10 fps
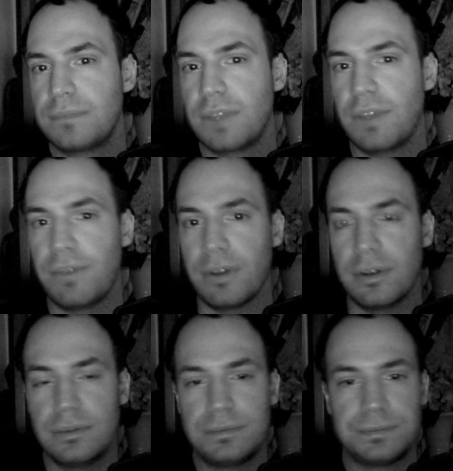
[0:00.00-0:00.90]

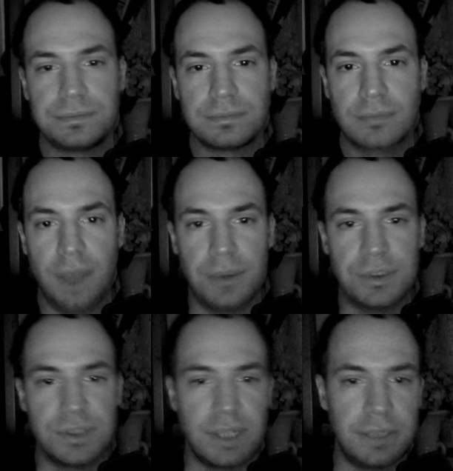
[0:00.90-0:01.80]
differ, I
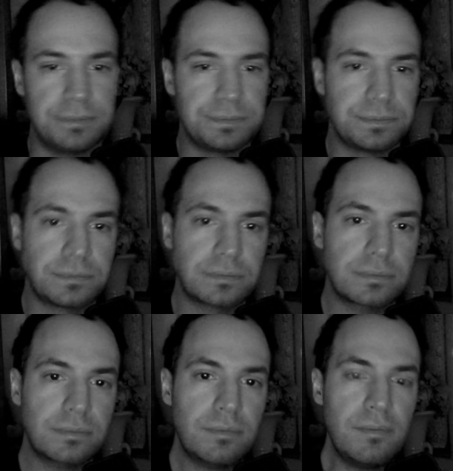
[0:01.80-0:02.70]
would say,
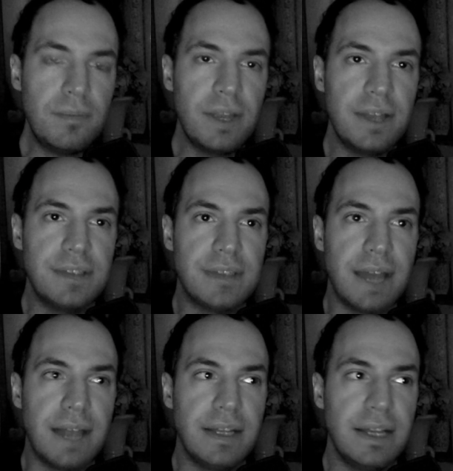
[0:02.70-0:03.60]
is
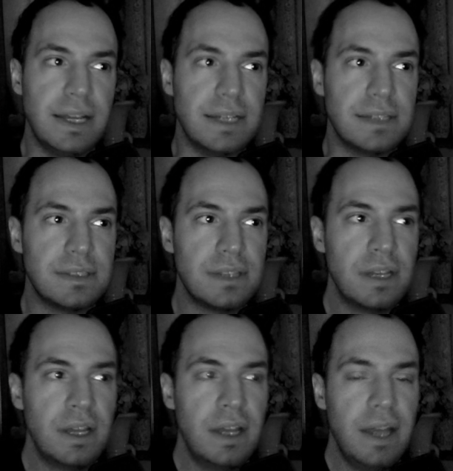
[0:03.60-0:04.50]
that
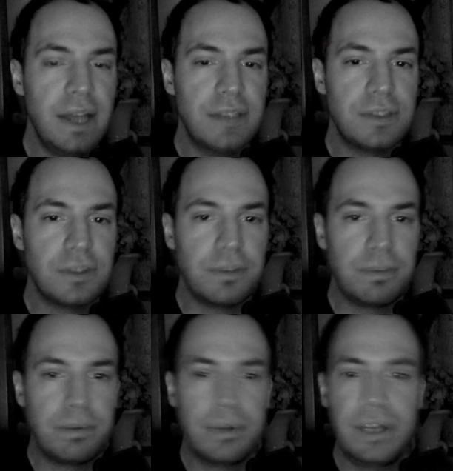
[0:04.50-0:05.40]
is sort of
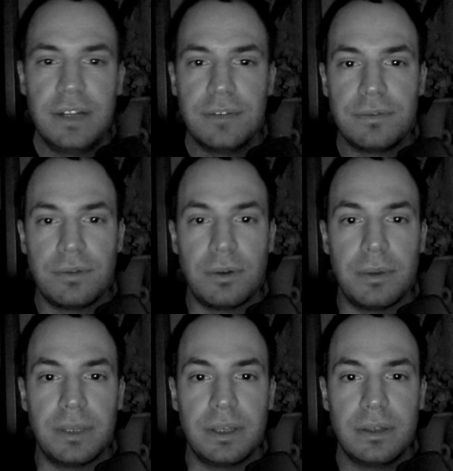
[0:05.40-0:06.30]

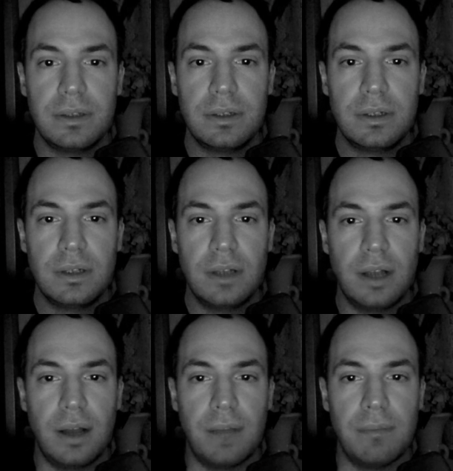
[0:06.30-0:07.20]
pre-conformity.
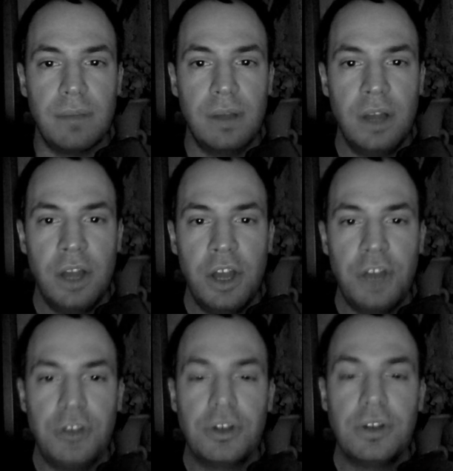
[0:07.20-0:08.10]
You're